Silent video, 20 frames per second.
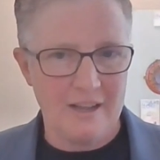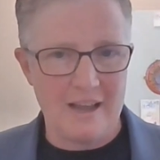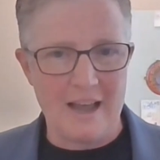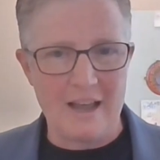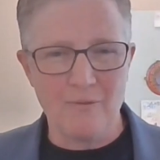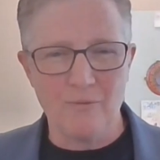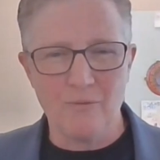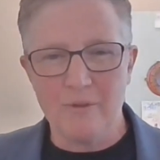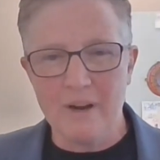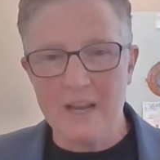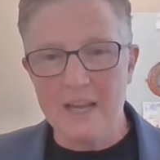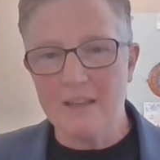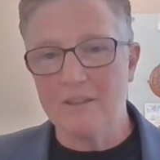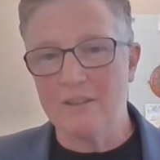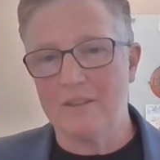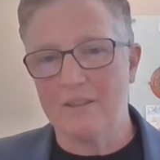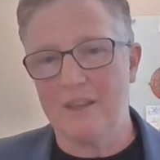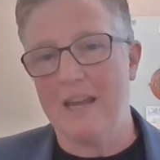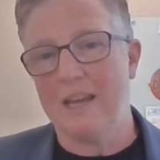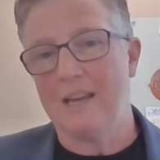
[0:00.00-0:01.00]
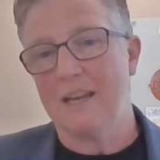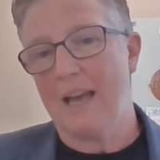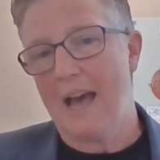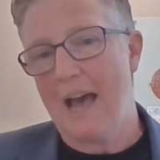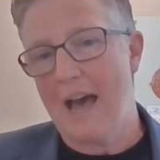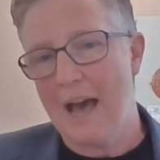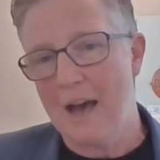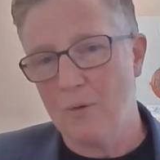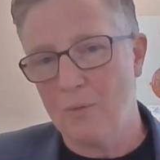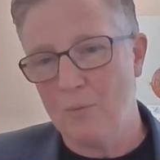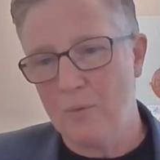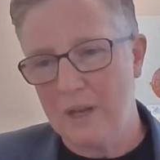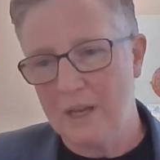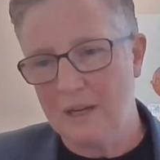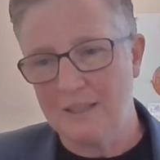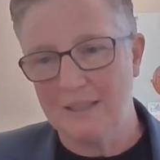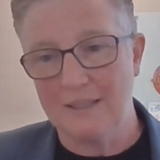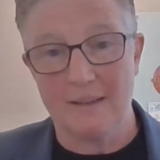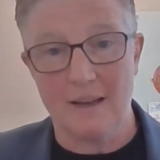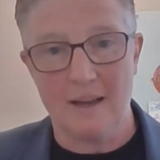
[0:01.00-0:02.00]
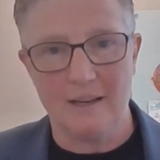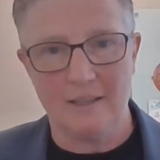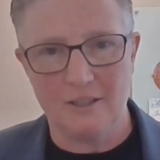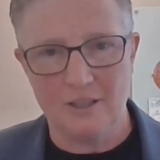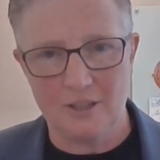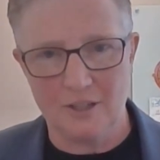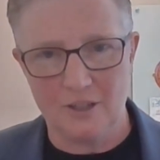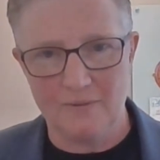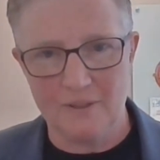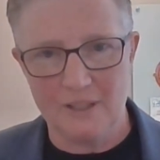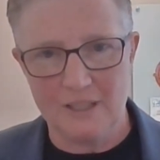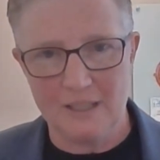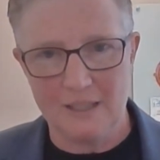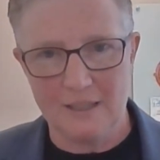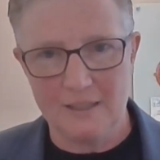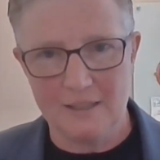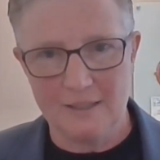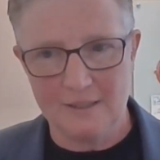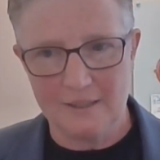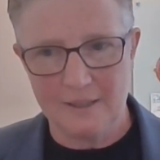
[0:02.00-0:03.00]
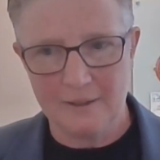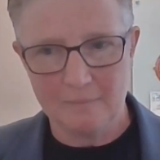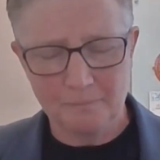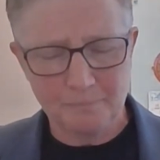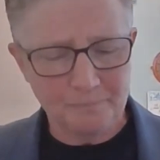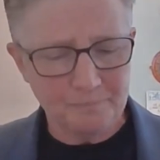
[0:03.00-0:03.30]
and rethink how we design services